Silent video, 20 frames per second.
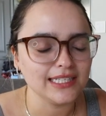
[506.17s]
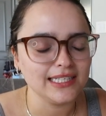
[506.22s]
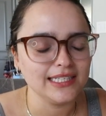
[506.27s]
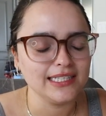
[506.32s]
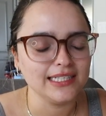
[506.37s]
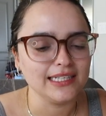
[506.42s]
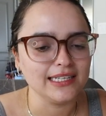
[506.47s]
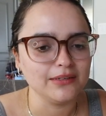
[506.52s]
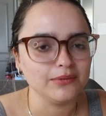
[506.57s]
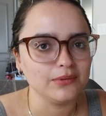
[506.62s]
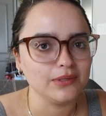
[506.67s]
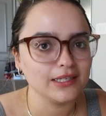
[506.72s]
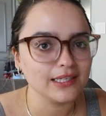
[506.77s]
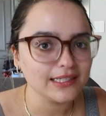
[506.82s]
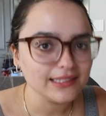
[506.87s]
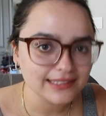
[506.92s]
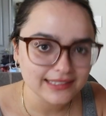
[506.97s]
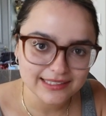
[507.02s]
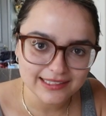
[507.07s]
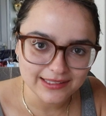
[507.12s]
and I want to
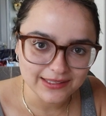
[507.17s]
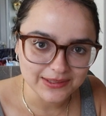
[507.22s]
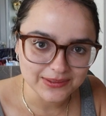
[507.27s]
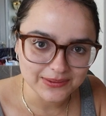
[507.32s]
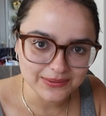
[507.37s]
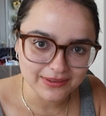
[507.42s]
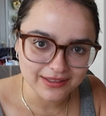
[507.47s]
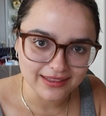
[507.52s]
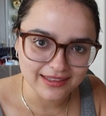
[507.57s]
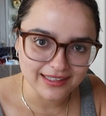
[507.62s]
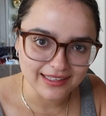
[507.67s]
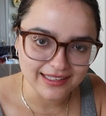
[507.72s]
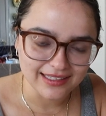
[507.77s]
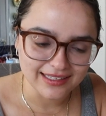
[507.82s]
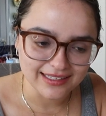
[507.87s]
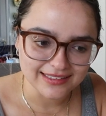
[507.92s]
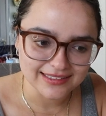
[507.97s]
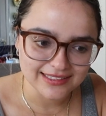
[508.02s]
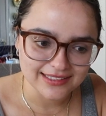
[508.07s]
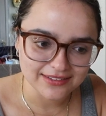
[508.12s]
continue
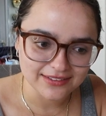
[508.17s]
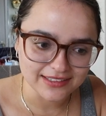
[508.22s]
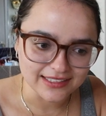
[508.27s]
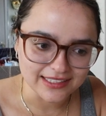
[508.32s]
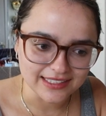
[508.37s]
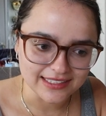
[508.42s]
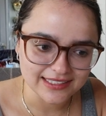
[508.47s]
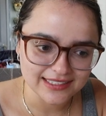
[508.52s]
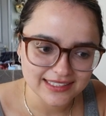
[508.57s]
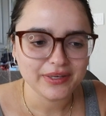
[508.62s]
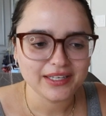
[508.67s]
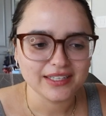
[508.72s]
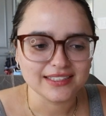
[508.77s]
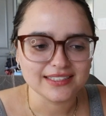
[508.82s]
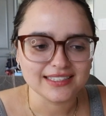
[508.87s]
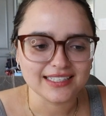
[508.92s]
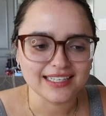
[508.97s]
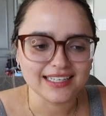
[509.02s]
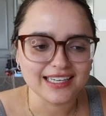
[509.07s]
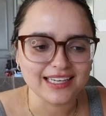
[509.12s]
the series, because
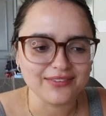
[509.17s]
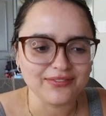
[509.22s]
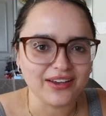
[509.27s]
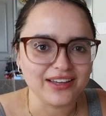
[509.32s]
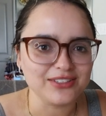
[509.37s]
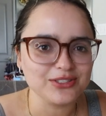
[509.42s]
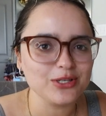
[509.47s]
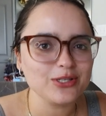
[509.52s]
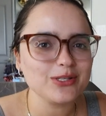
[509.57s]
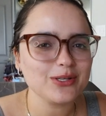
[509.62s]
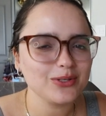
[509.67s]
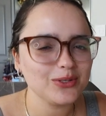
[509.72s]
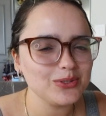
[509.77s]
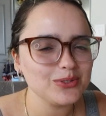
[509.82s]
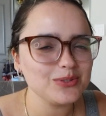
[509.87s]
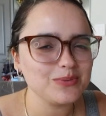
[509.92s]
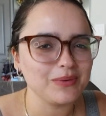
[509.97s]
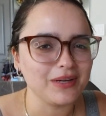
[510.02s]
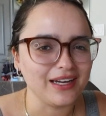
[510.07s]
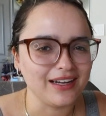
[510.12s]
like if I just
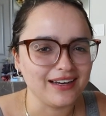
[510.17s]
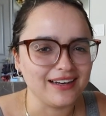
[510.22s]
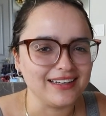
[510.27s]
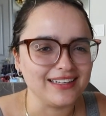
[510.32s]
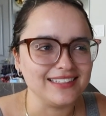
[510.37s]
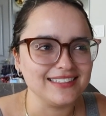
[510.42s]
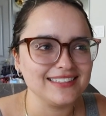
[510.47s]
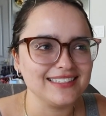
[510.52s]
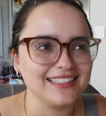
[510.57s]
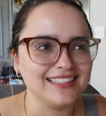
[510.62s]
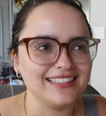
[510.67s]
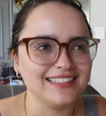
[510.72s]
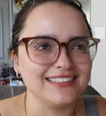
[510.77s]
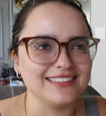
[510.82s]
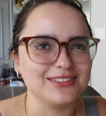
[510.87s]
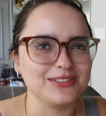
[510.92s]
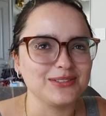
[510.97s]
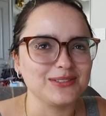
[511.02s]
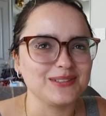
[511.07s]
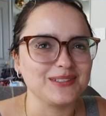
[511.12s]
close my eyes,
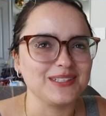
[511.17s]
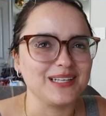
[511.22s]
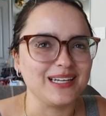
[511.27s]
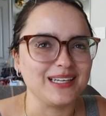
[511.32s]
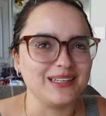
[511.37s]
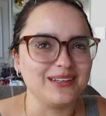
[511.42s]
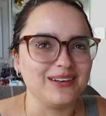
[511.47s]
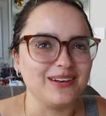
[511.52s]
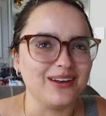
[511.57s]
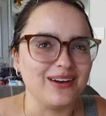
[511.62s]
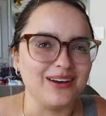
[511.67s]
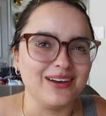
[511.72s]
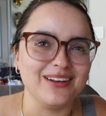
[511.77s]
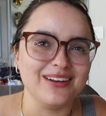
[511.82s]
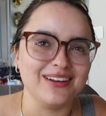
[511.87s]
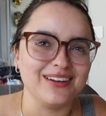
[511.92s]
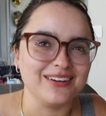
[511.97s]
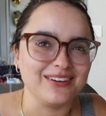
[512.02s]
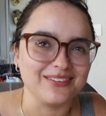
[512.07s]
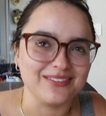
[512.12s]
he's like not
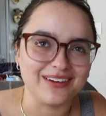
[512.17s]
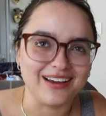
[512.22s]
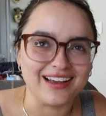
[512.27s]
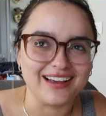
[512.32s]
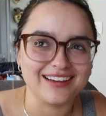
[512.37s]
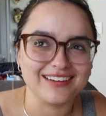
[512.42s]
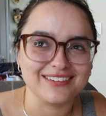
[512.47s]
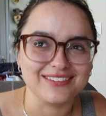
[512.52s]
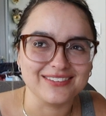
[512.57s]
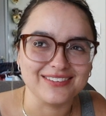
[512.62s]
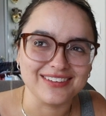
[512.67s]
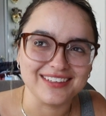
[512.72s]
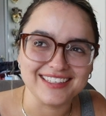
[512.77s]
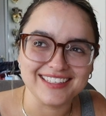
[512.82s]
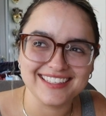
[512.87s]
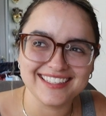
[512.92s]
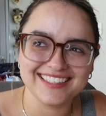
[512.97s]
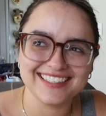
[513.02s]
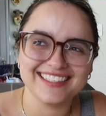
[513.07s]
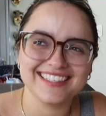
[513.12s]
an
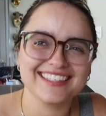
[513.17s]
arachnoid.